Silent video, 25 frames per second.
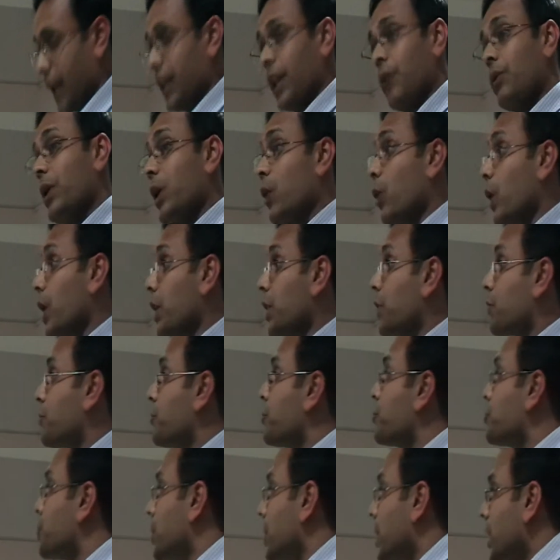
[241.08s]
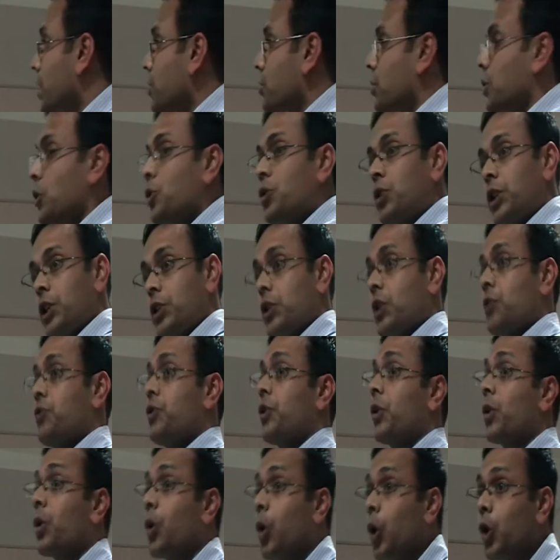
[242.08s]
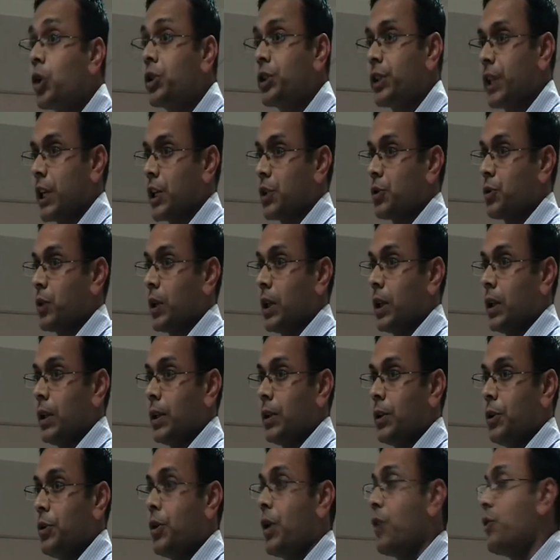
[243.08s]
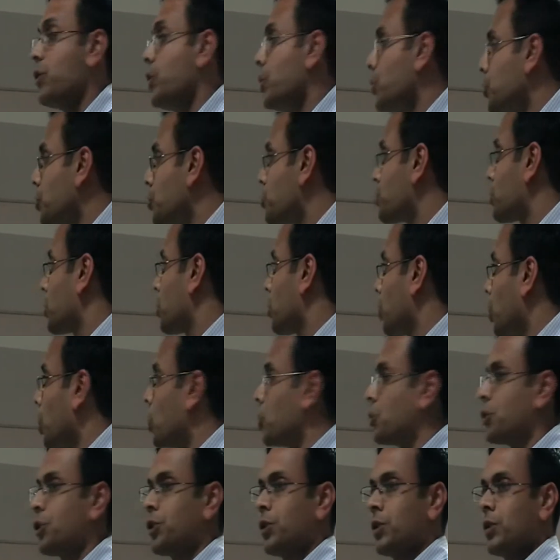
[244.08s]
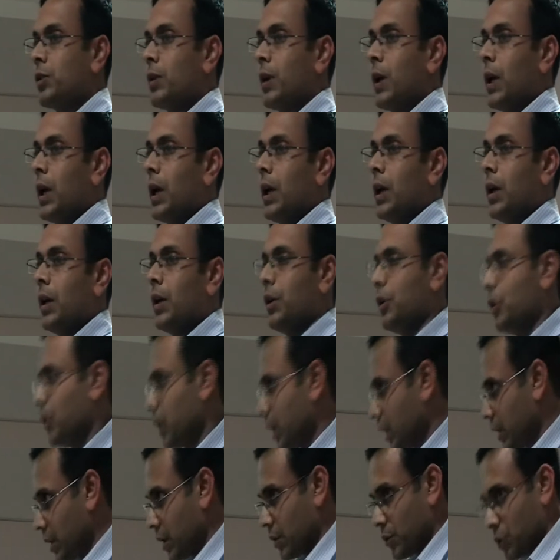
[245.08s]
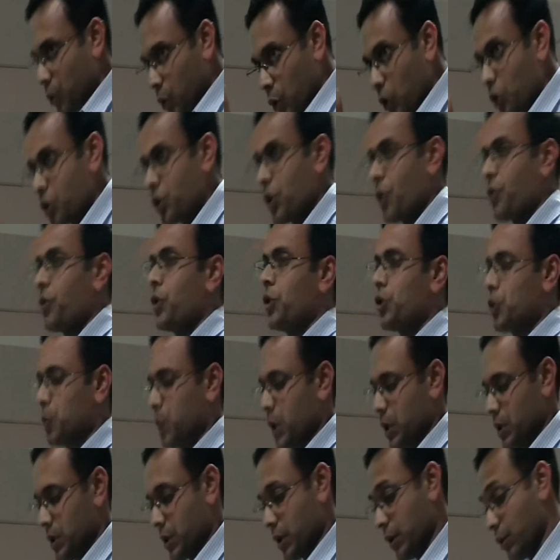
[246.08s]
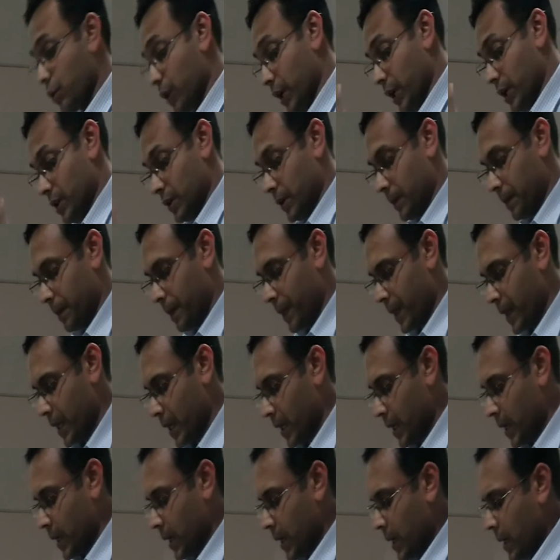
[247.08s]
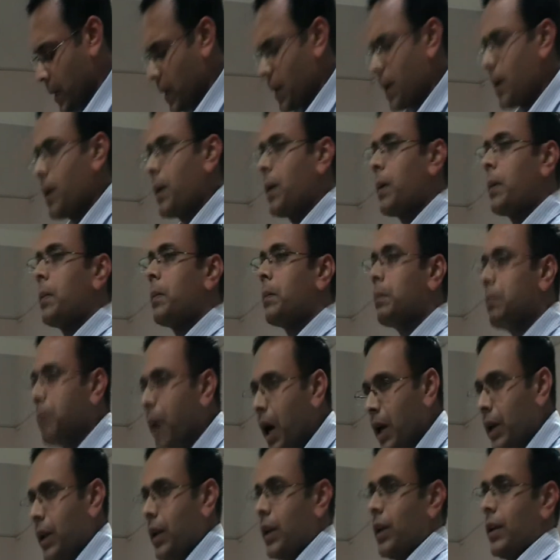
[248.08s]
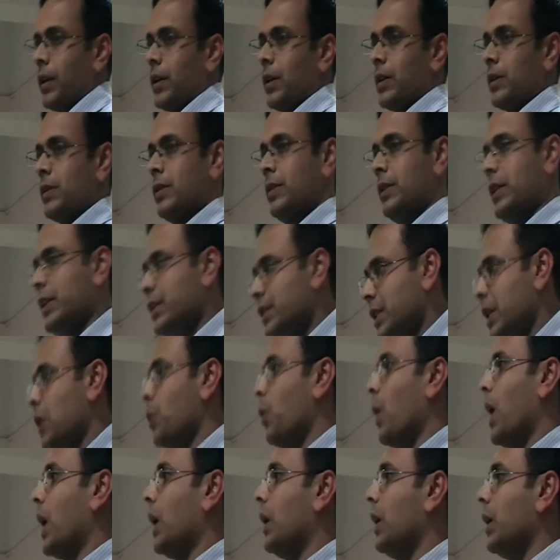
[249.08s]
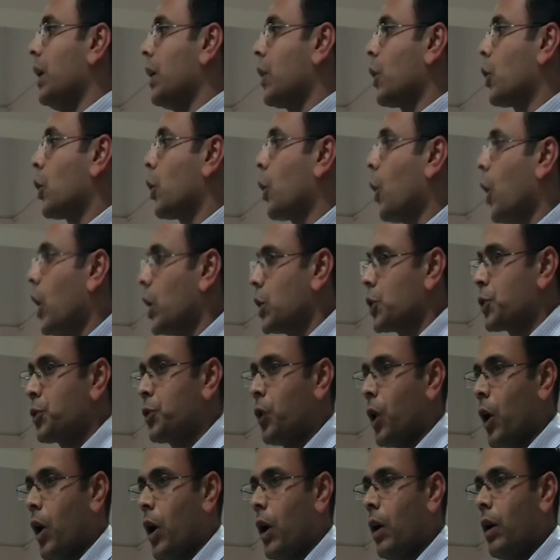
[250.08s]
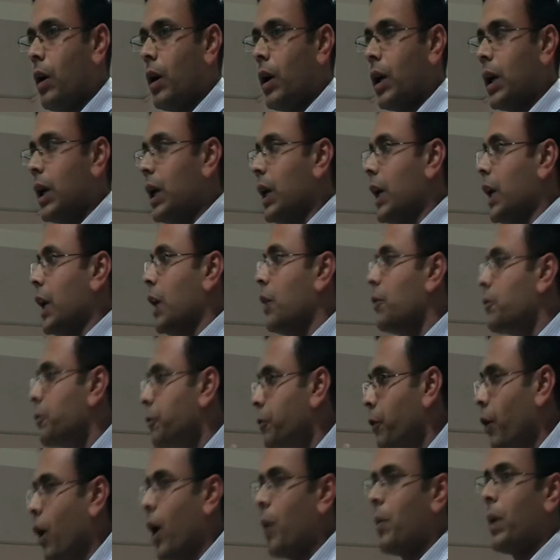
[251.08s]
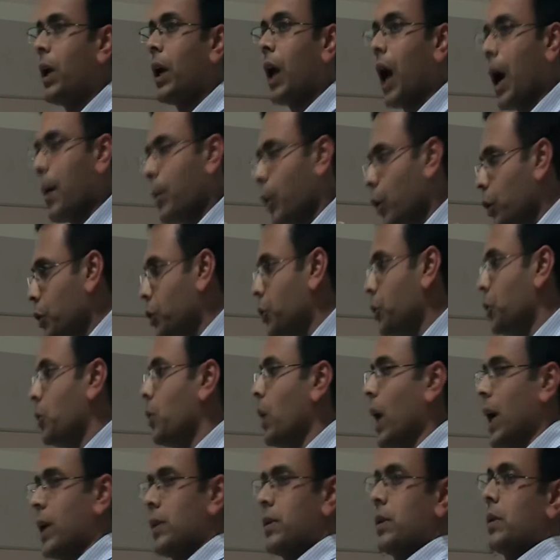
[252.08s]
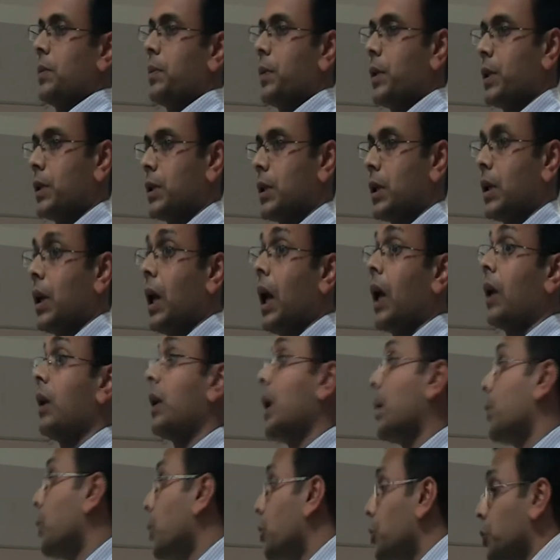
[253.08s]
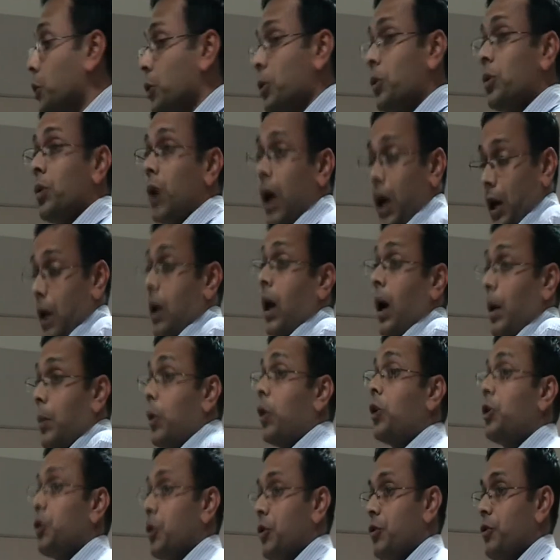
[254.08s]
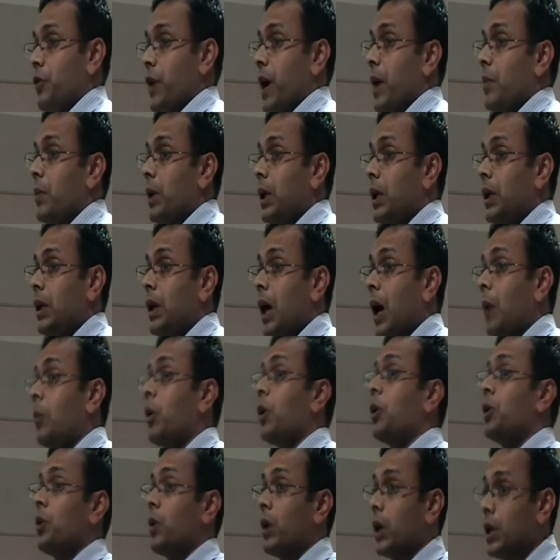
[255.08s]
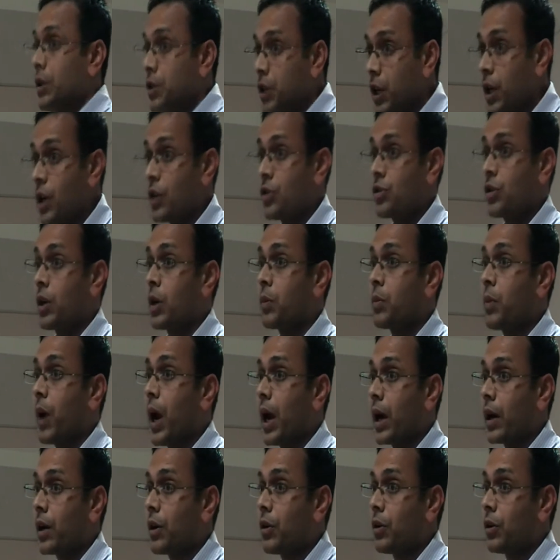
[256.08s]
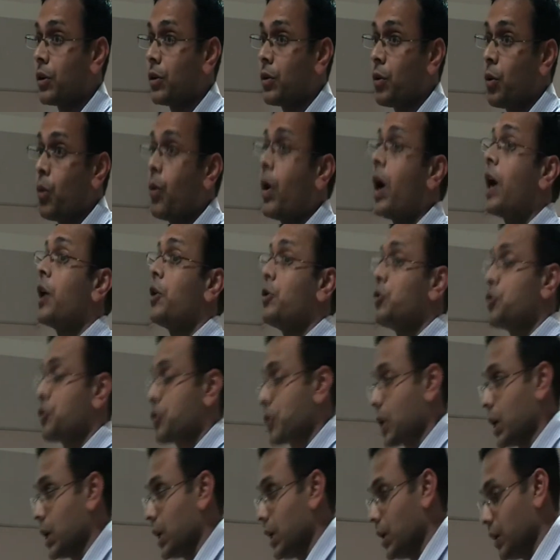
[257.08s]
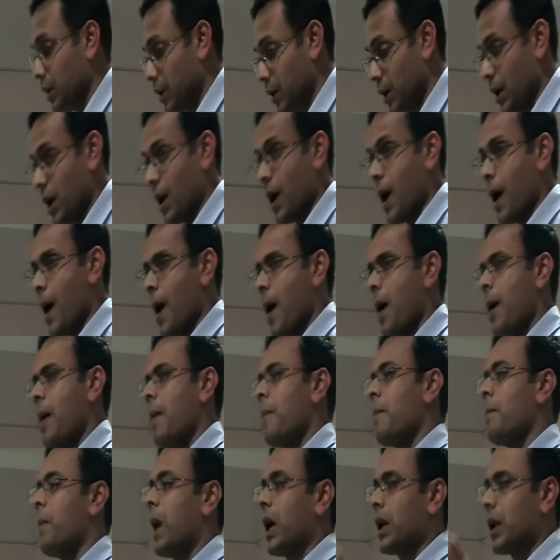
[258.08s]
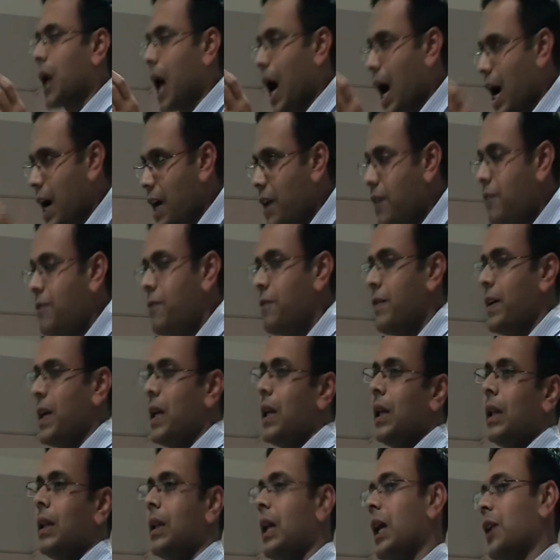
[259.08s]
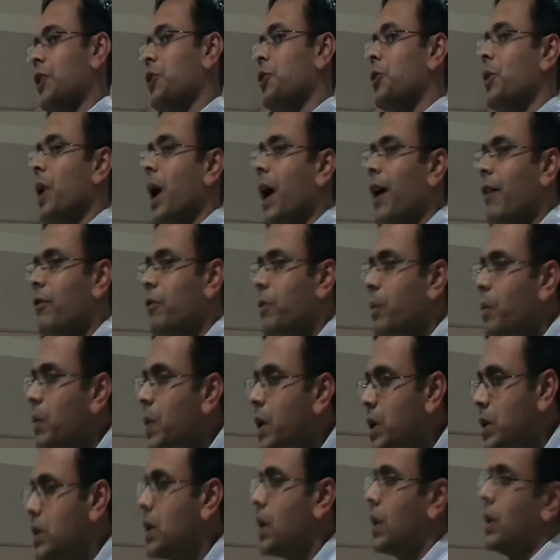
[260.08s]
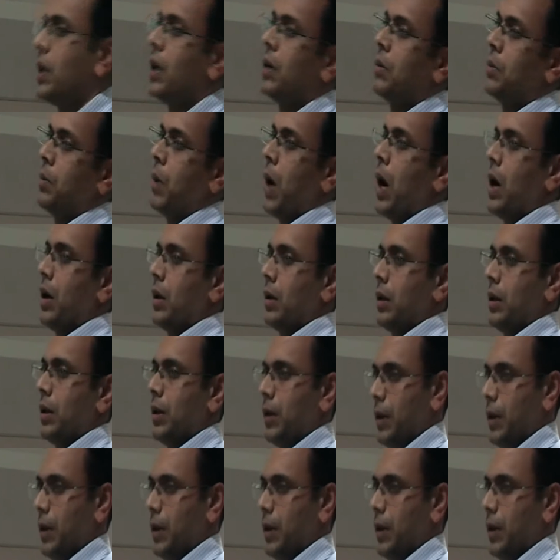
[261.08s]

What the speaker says: And there were quite a few generous usage of your quotes as well. You have used quotes during the course of your speech. Great. But CC1 calls for informing about you as a person and about you, about your family, about your educational background, where you study. But I feel that you have missed it that part.